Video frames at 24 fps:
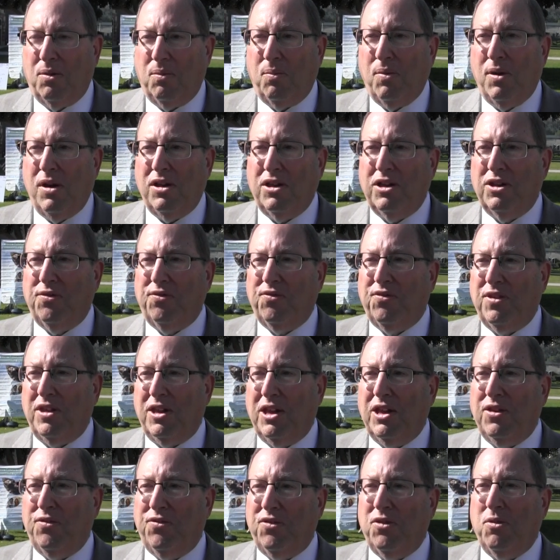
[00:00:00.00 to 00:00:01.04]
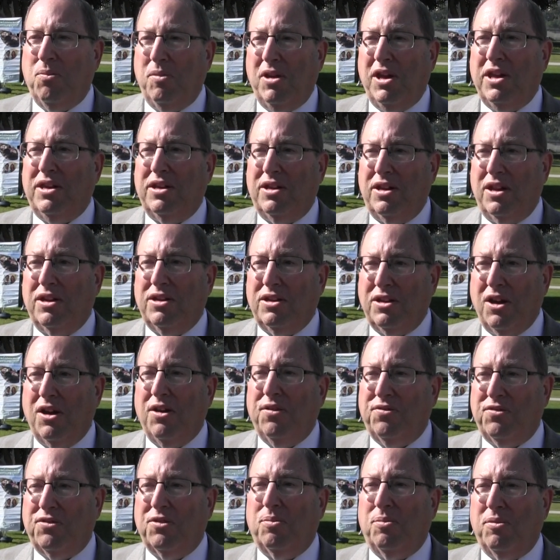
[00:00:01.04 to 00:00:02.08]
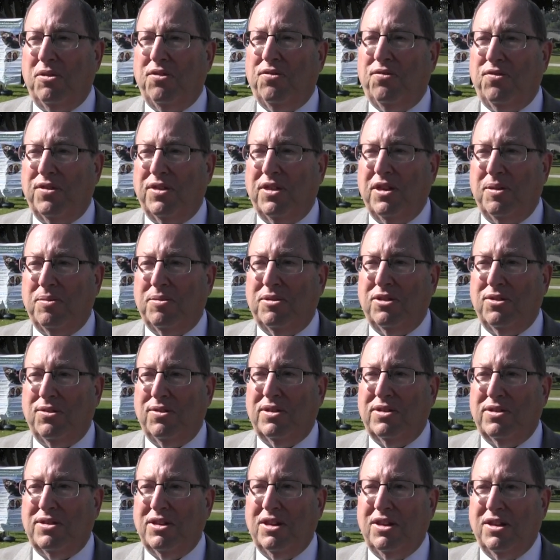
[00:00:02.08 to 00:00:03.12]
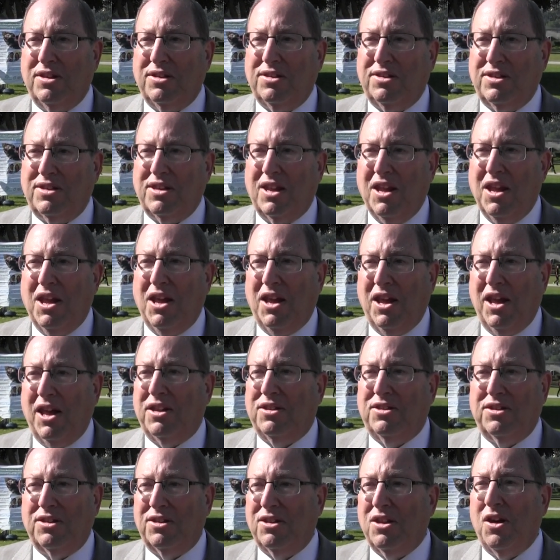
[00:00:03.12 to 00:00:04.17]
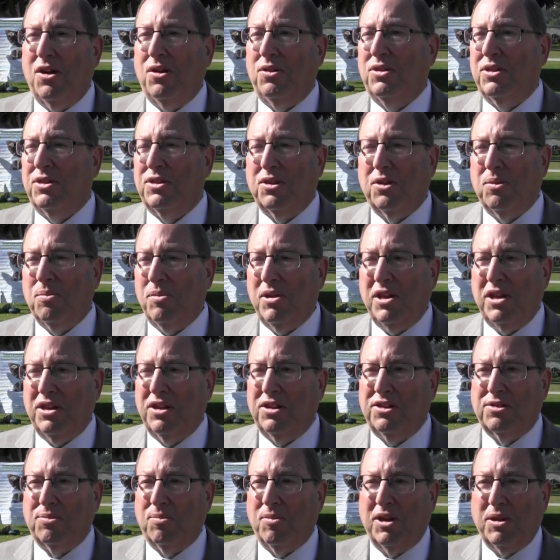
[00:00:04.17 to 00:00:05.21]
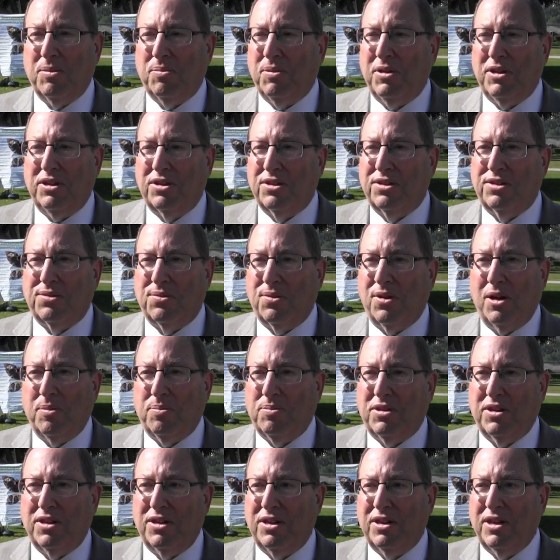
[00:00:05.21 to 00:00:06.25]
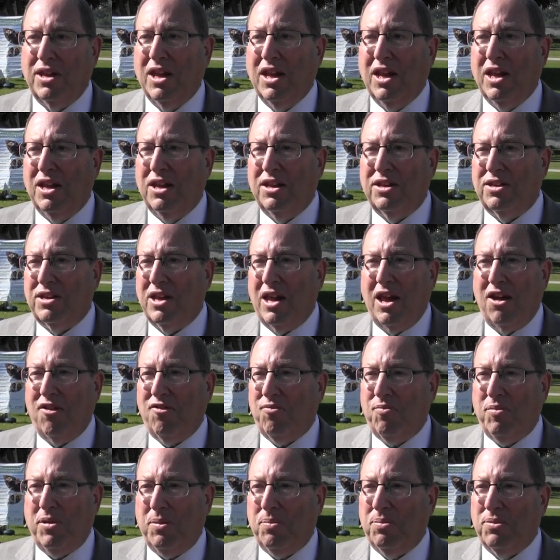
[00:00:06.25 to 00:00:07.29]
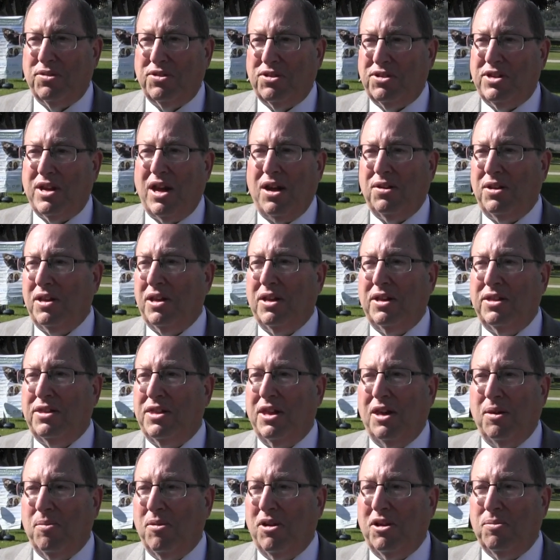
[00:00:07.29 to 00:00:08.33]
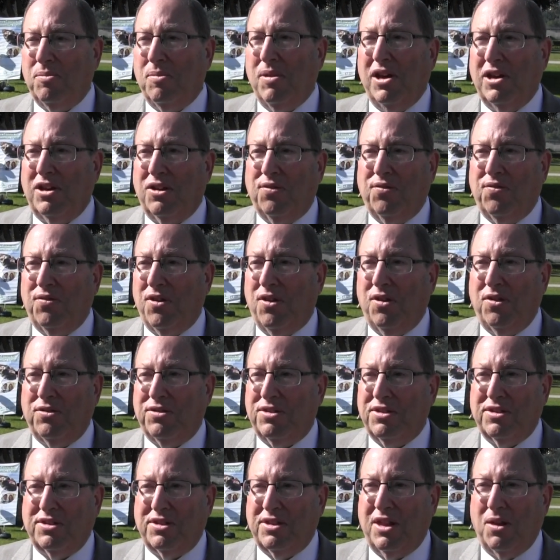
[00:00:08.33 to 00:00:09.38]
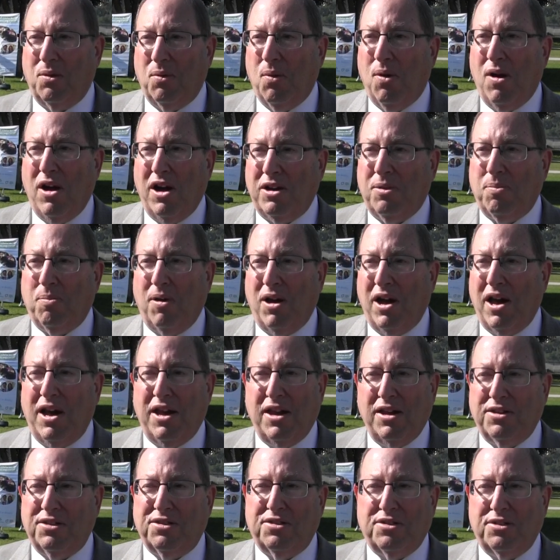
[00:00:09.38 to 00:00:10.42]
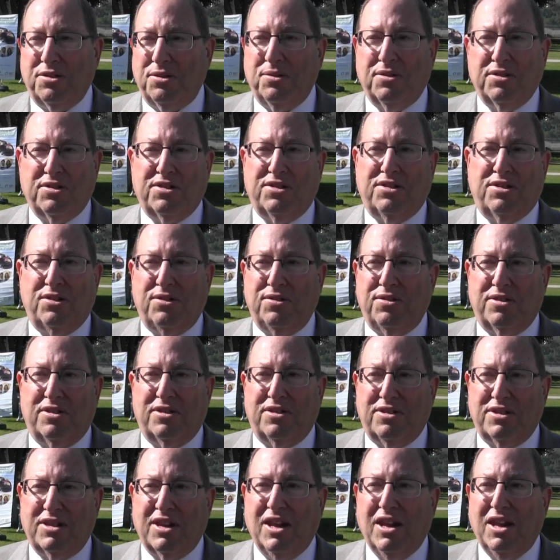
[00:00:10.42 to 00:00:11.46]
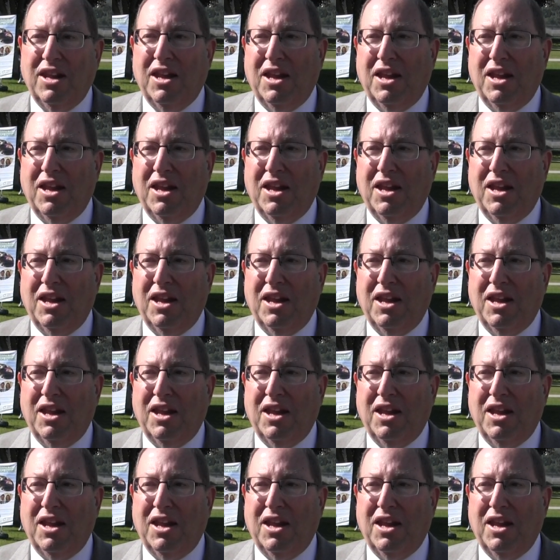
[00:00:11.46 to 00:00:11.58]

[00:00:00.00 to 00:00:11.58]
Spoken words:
Well, if you make it uncomfortable for them to exist and to know that their meetings might be disrupted, to have people shouting at them on megaphones as they walk by as Jewish students,